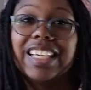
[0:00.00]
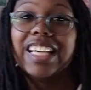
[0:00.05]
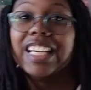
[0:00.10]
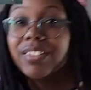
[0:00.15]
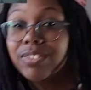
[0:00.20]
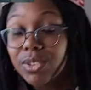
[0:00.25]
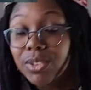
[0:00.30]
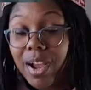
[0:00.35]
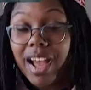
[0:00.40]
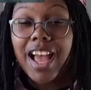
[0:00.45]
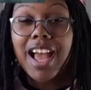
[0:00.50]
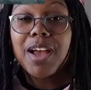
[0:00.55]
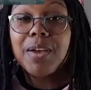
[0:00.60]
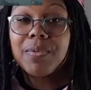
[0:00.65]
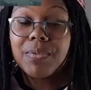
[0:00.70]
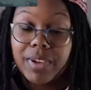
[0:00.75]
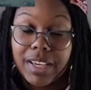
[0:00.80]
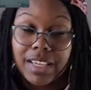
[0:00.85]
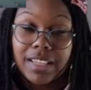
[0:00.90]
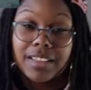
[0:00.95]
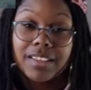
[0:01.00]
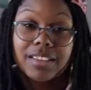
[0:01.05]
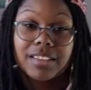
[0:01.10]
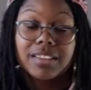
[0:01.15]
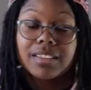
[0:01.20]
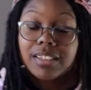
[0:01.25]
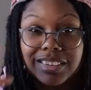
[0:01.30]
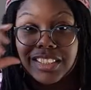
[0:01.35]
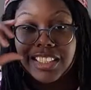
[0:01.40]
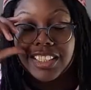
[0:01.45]
If you have faith,
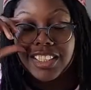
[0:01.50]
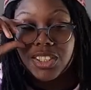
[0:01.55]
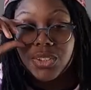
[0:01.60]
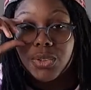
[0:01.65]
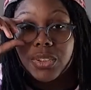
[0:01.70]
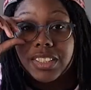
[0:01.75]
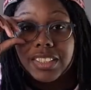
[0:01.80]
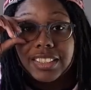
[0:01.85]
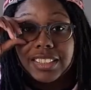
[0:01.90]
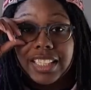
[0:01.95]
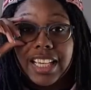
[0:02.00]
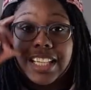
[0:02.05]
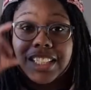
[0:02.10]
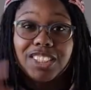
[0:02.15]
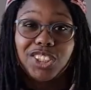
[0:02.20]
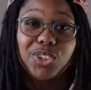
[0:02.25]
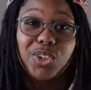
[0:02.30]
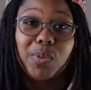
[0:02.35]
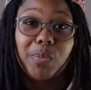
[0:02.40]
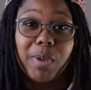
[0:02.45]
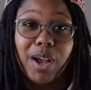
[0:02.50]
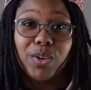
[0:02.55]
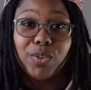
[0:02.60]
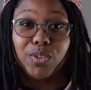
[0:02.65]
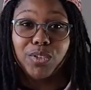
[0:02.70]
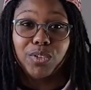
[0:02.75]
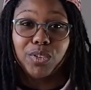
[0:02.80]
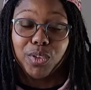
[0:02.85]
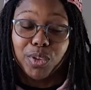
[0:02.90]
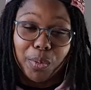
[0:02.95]
then you can say to a
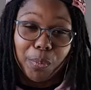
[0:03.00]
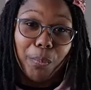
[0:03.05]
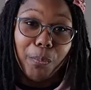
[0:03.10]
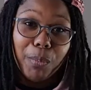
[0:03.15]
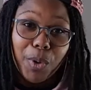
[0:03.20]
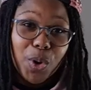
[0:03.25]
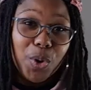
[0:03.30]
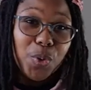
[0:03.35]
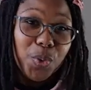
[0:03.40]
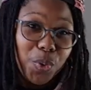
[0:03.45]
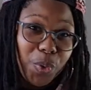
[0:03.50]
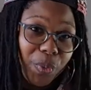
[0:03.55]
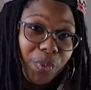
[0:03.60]
mountain, move,